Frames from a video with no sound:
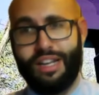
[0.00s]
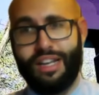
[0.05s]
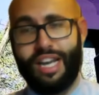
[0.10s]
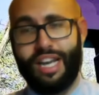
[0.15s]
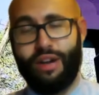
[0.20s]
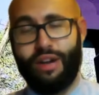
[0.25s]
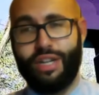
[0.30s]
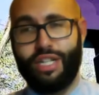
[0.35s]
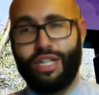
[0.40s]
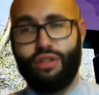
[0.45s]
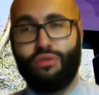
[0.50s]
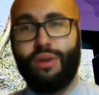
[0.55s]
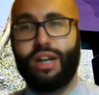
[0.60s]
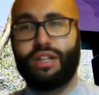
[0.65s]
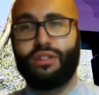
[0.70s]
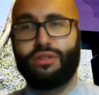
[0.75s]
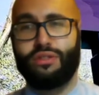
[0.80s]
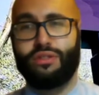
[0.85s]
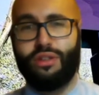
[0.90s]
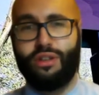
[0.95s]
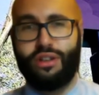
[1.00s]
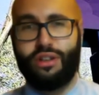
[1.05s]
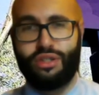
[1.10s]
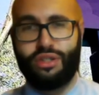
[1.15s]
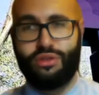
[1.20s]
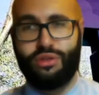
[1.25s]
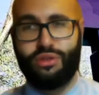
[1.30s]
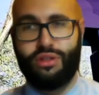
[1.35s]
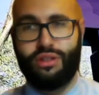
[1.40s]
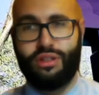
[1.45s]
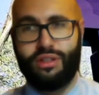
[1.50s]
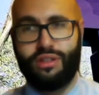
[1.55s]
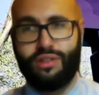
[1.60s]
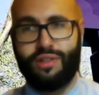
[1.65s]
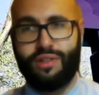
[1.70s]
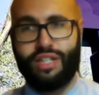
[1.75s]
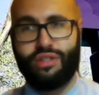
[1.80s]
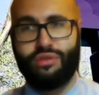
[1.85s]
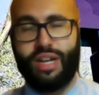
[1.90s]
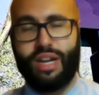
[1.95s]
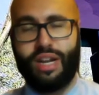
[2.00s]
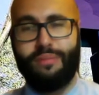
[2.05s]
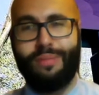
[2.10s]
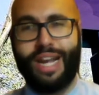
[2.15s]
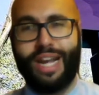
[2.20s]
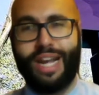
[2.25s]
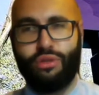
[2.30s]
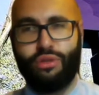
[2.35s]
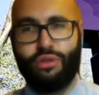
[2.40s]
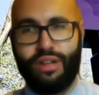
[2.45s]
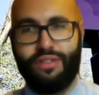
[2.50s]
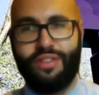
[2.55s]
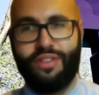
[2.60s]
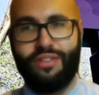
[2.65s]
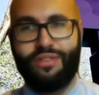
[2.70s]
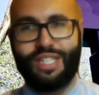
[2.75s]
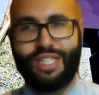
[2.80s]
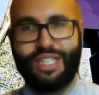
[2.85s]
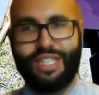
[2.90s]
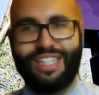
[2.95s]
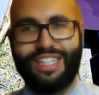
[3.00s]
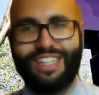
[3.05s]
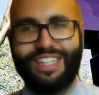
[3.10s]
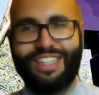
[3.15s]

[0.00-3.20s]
I went to Rutgers Law School, graduated May 2015.